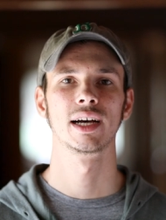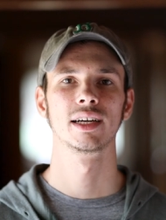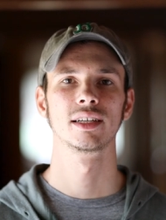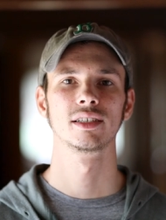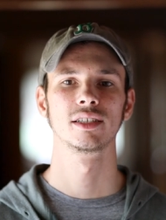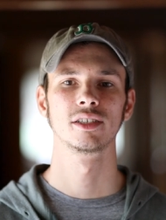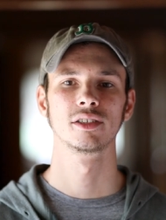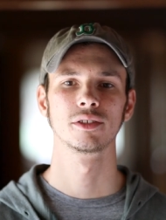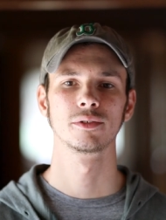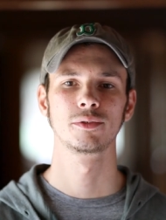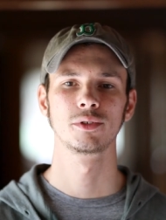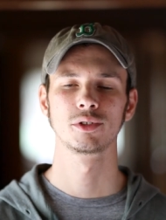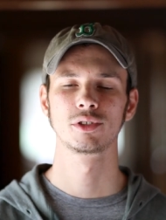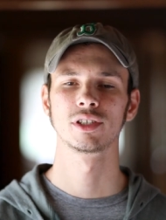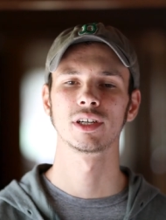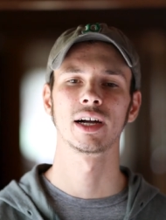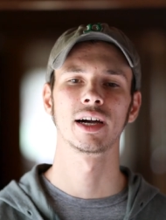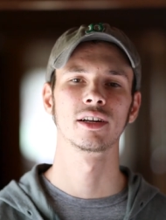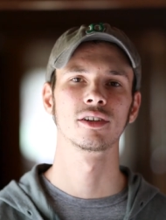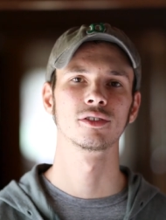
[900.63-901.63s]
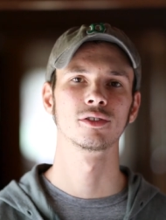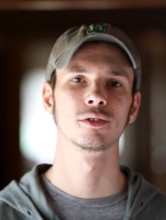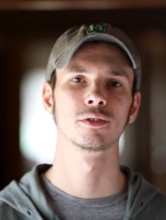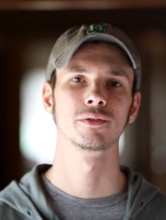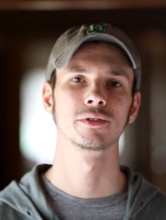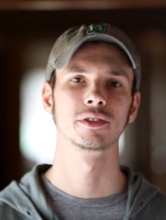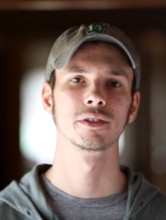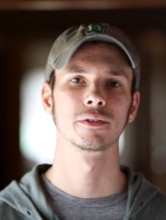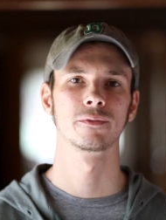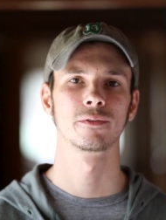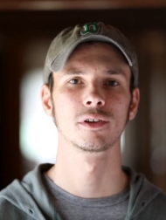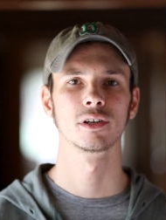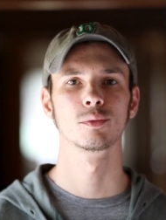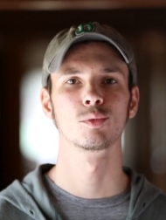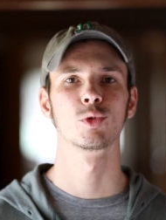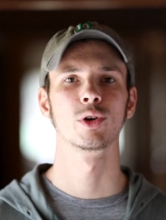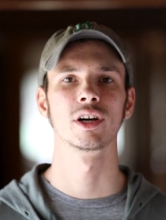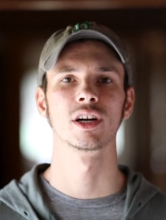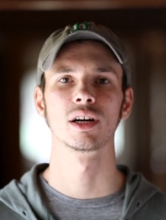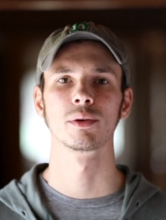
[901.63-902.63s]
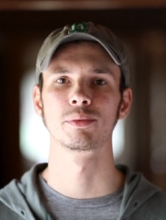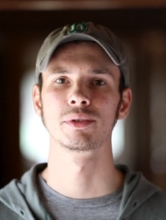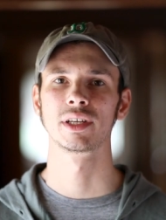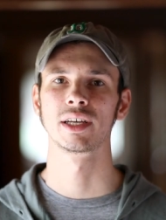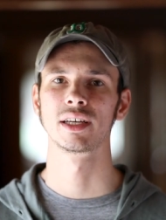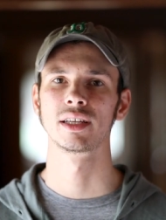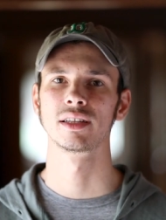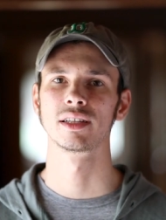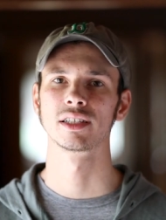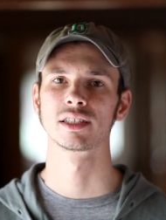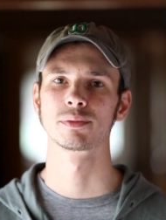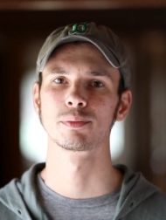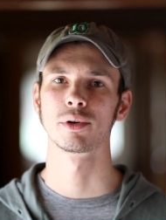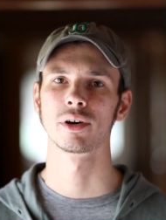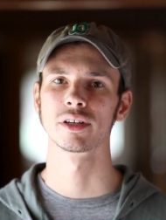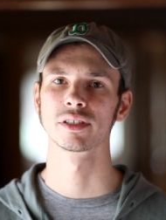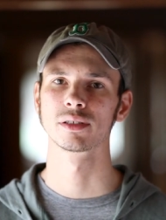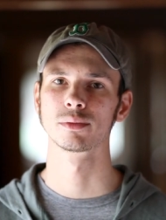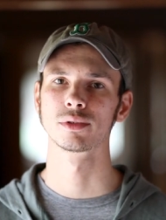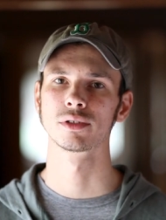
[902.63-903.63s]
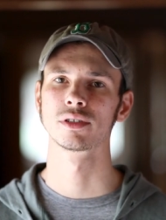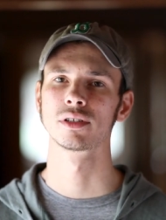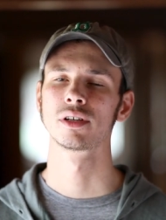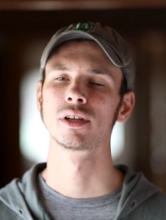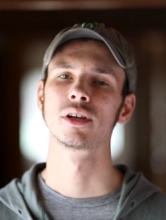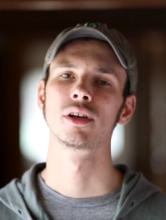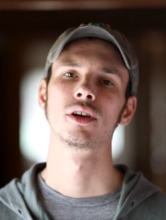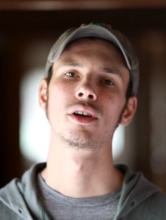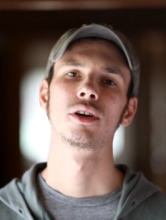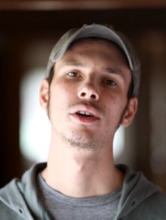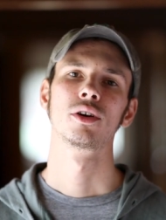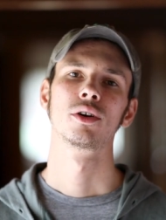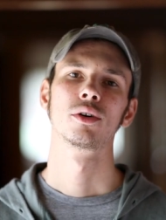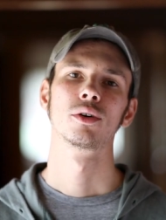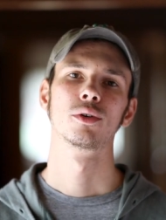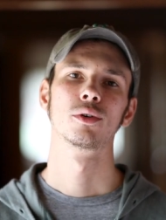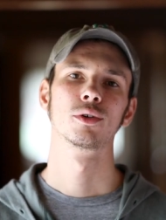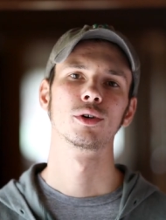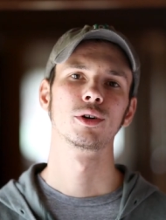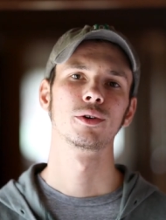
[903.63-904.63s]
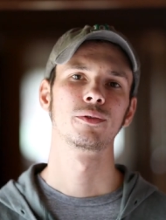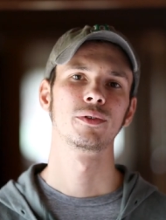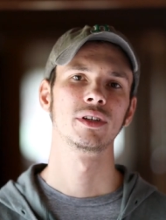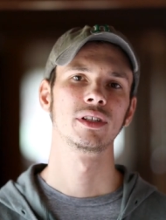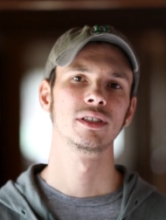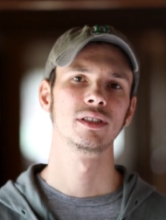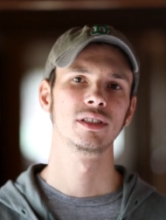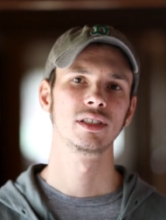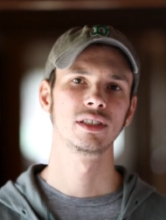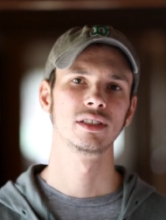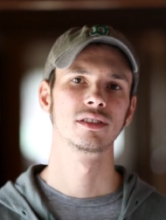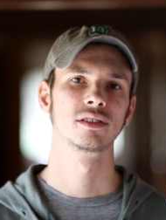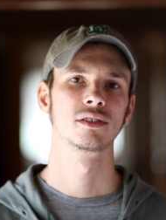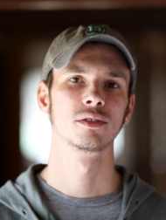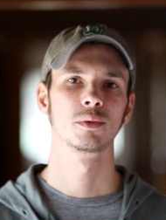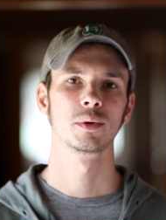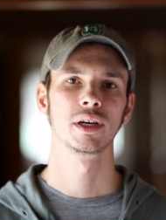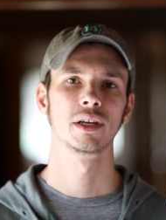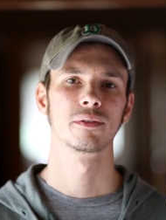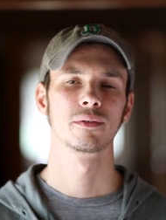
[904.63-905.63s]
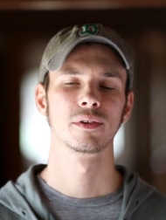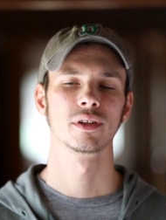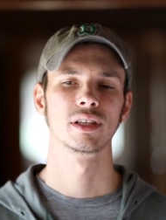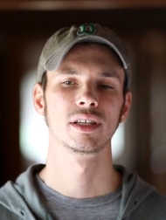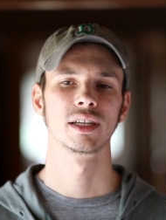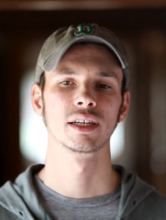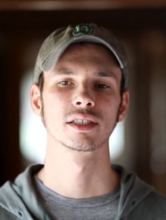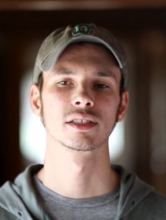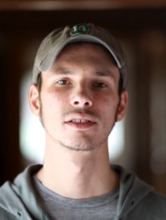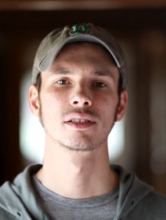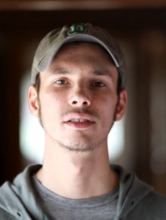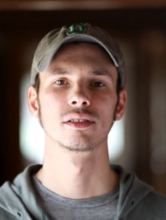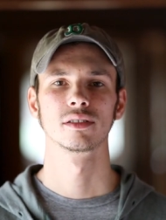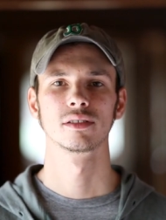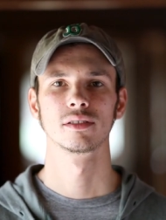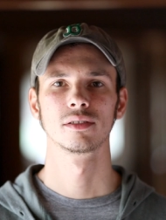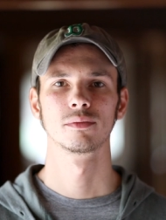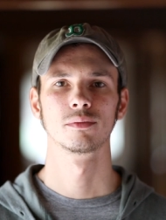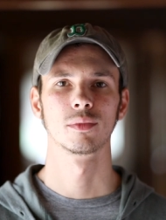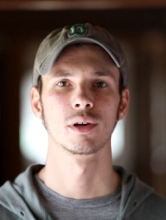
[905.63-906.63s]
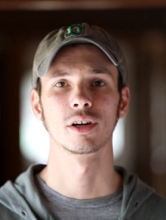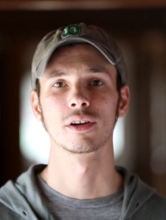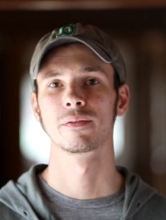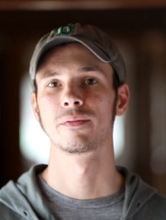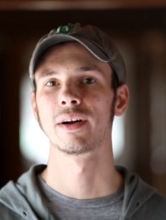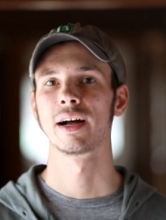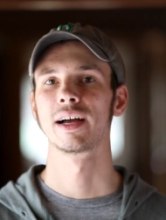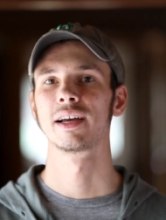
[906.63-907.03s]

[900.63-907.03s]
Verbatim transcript: that in the future, I don't know if it's a firmware update that's possible or if it needs to wait for the next Mark